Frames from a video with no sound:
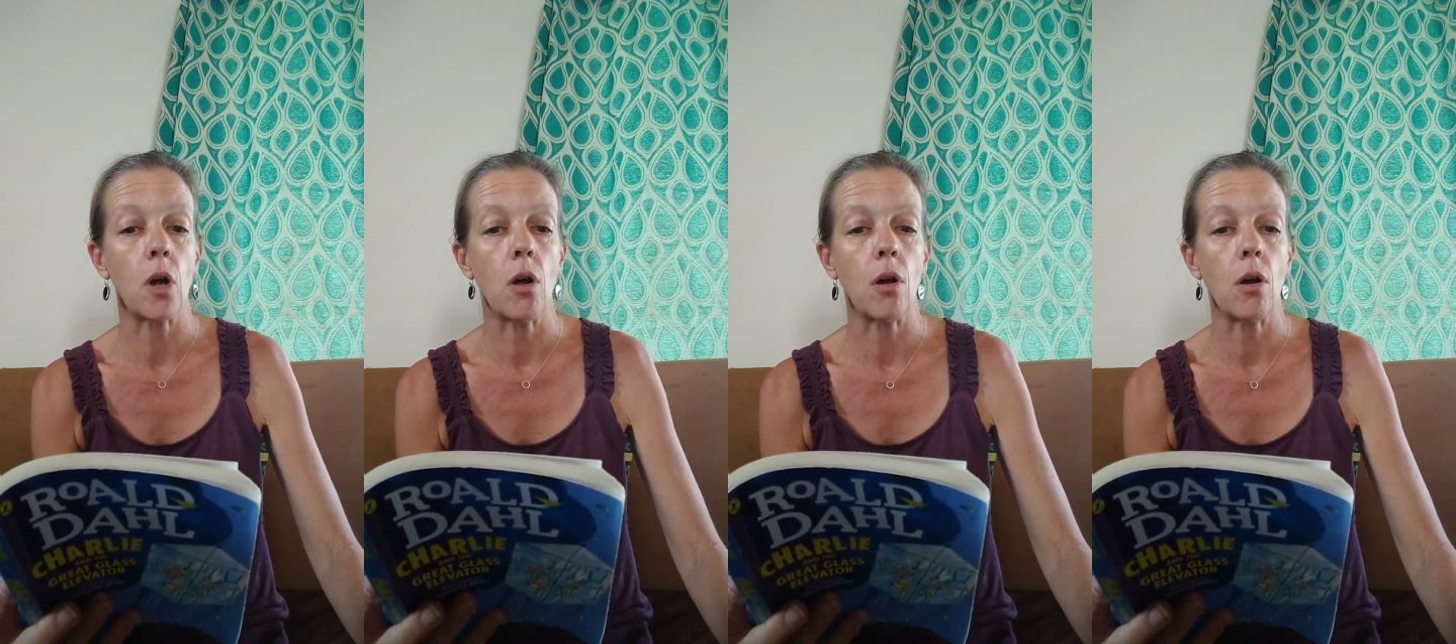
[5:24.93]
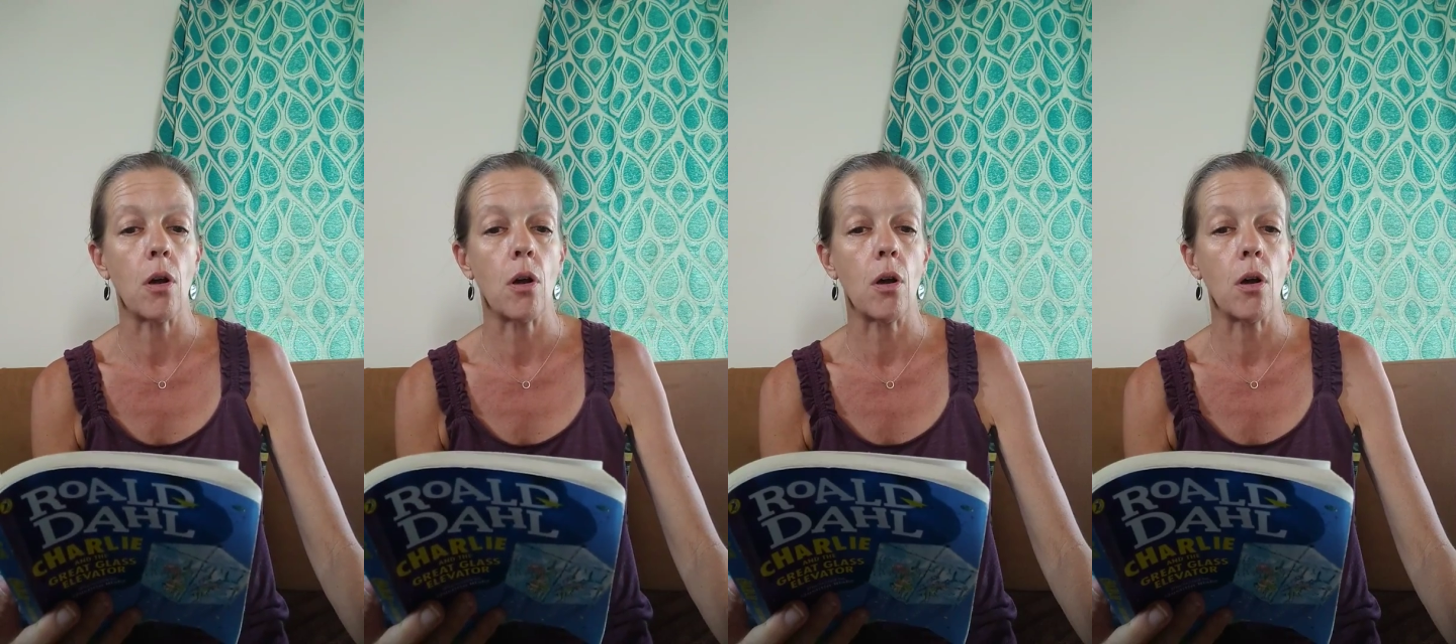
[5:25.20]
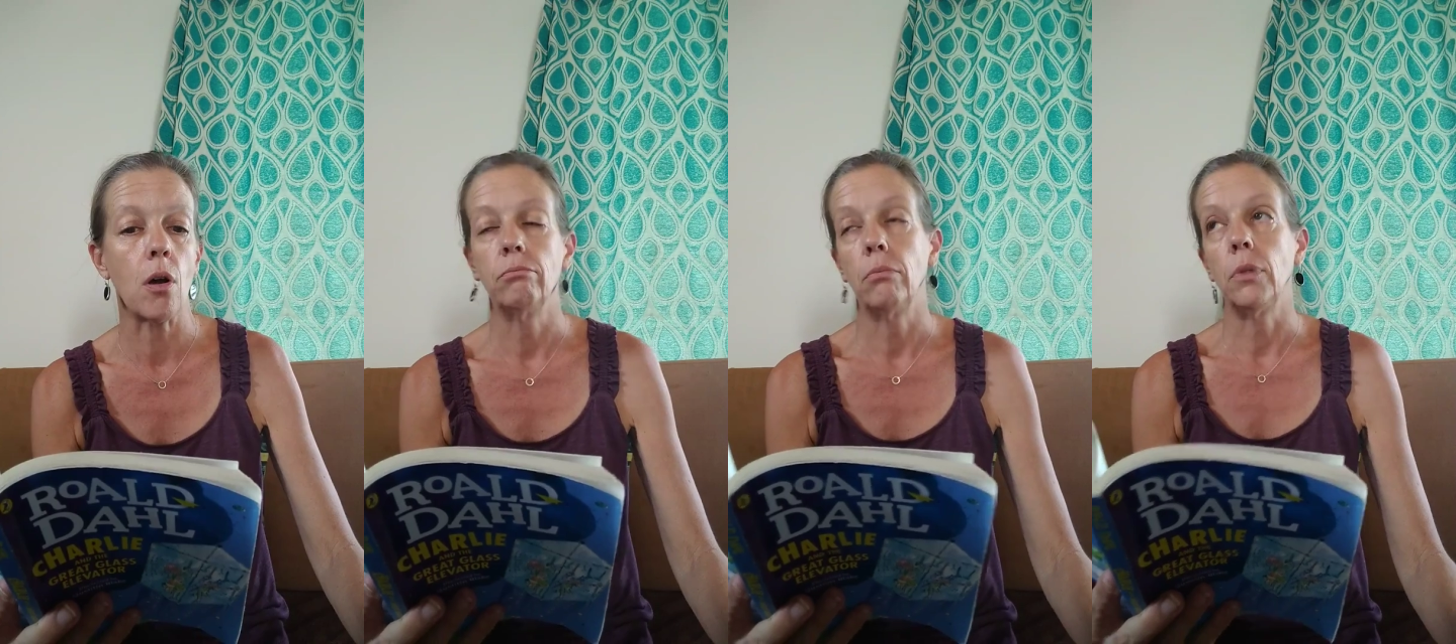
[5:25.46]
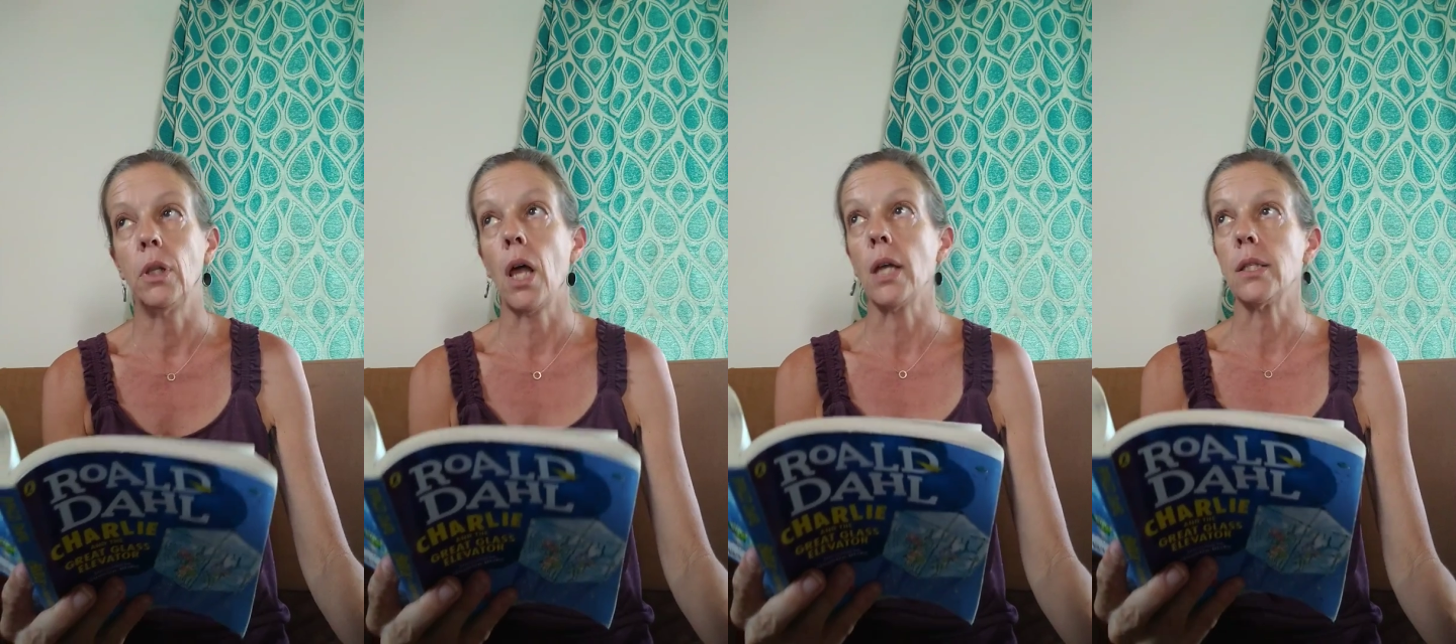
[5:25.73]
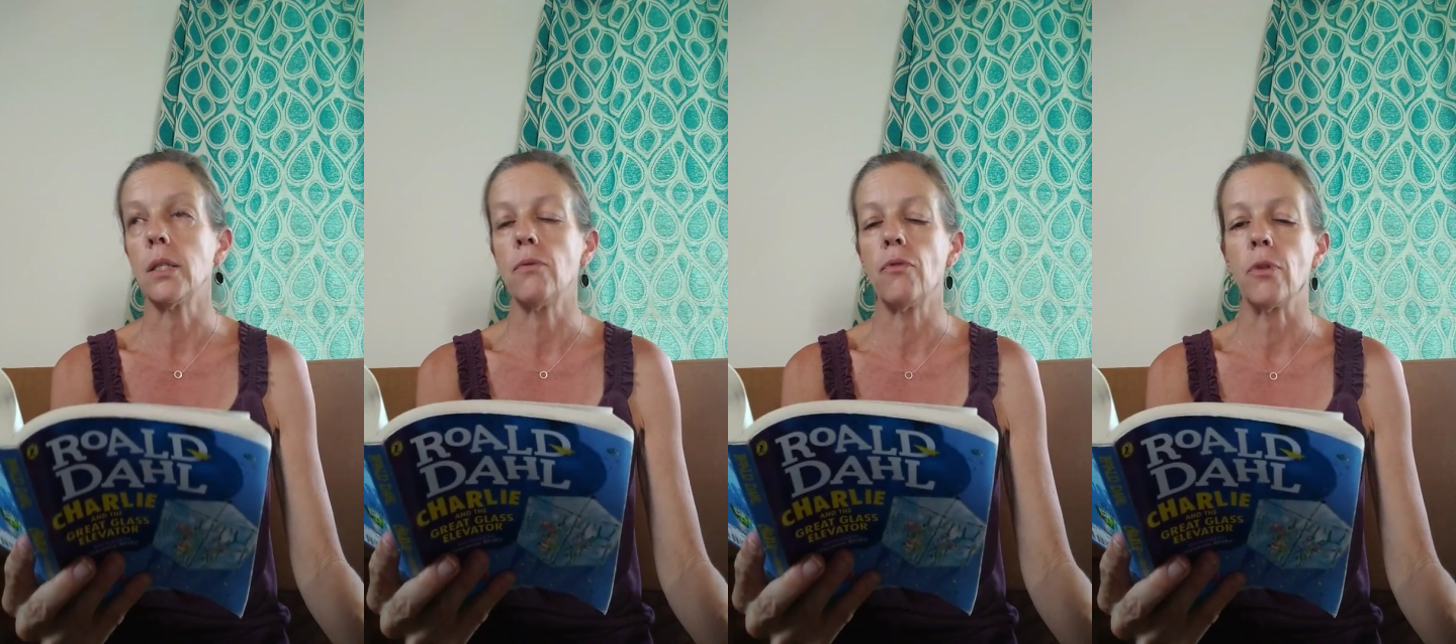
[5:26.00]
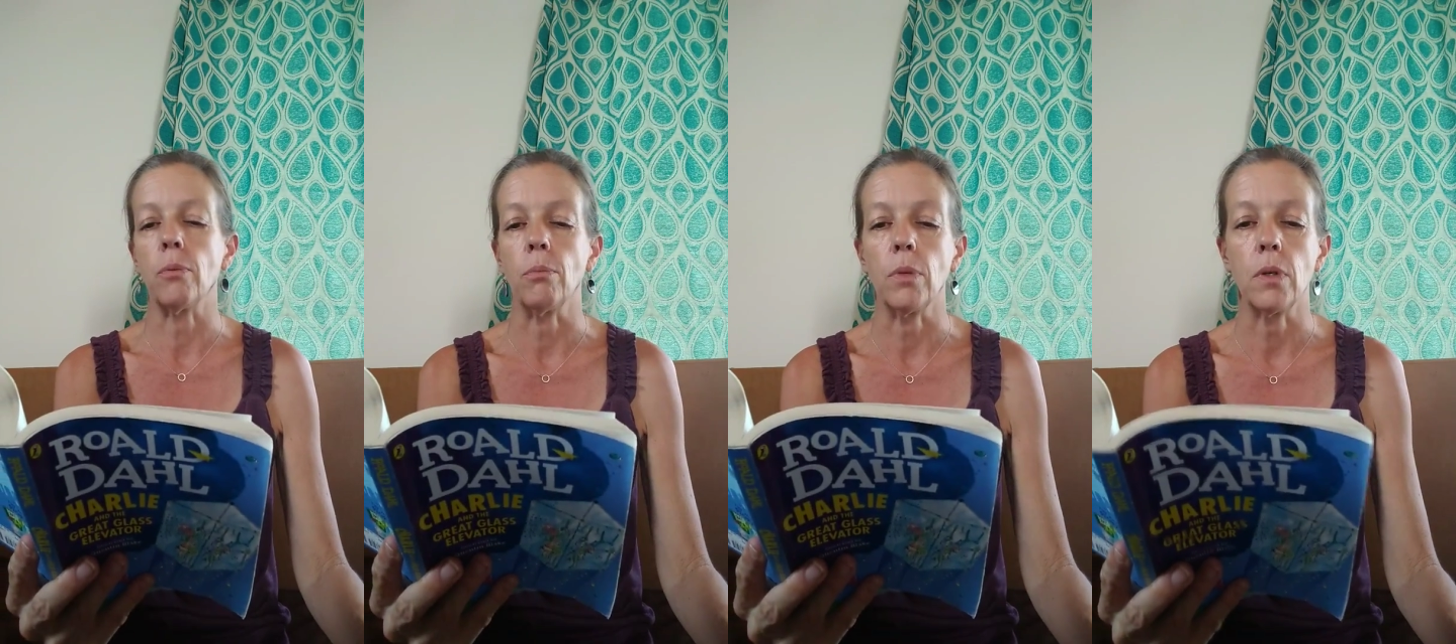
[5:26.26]
stars at all, said
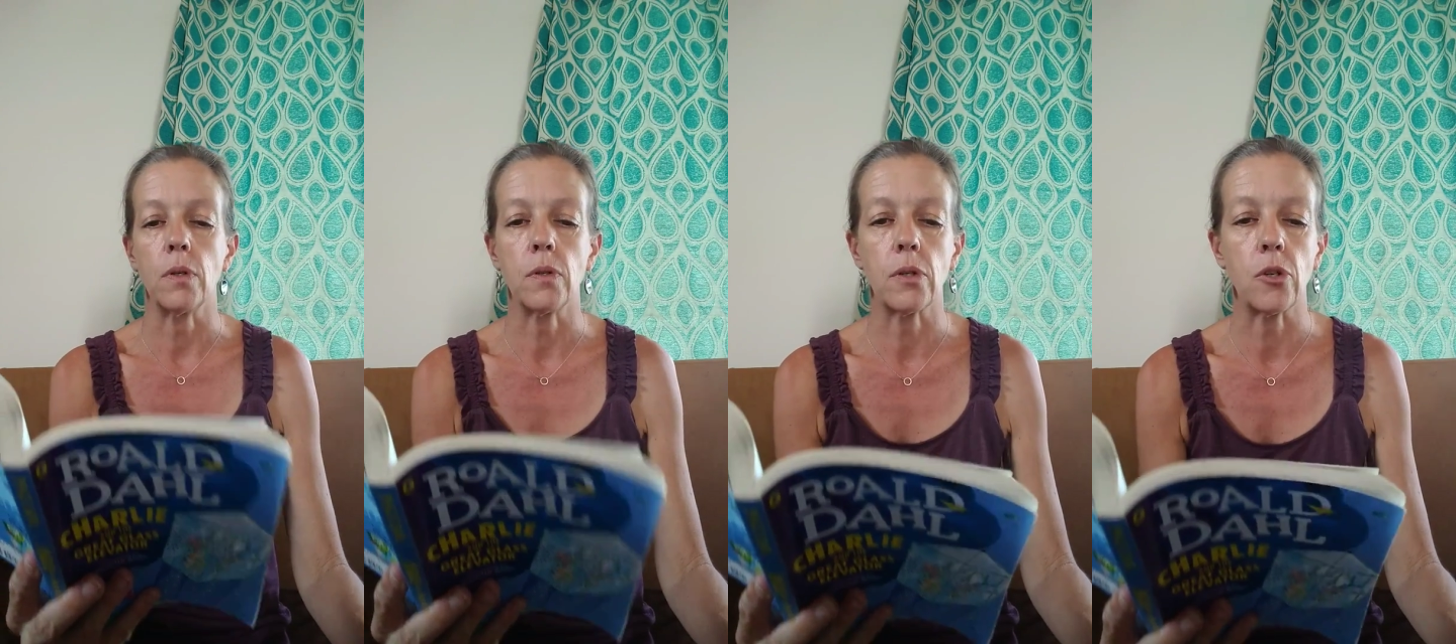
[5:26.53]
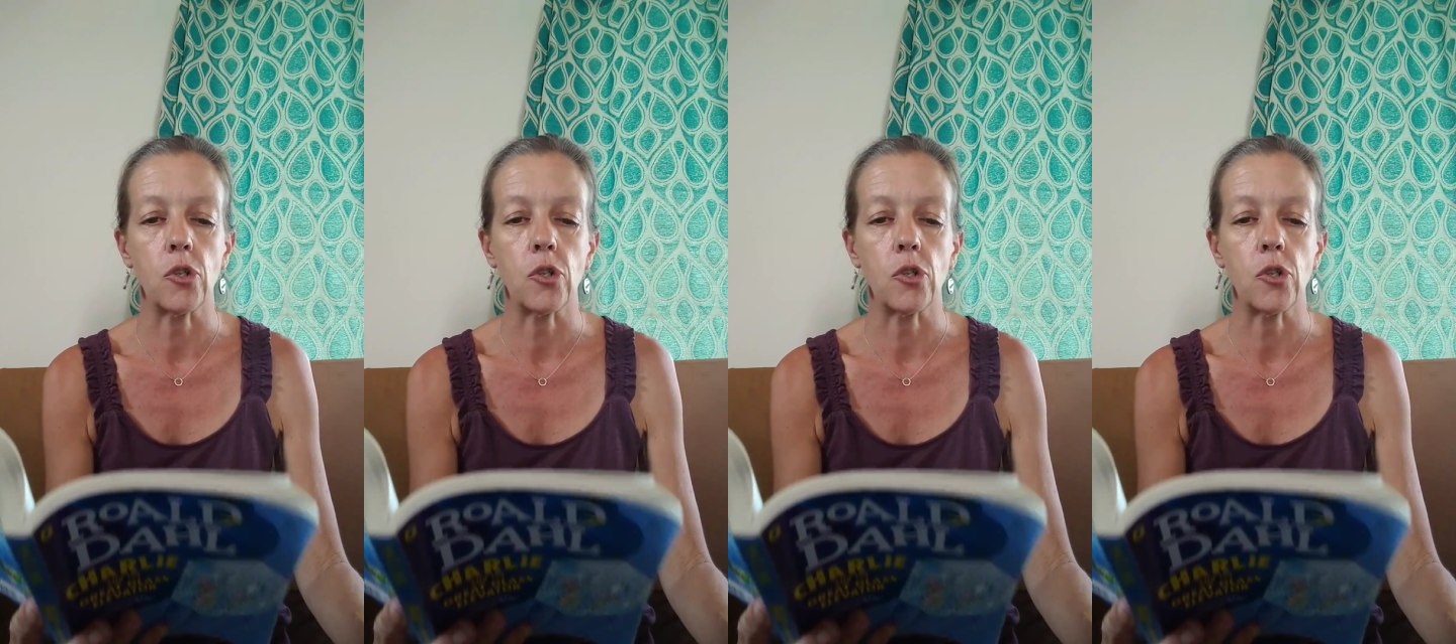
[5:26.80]
Mr. Wonka.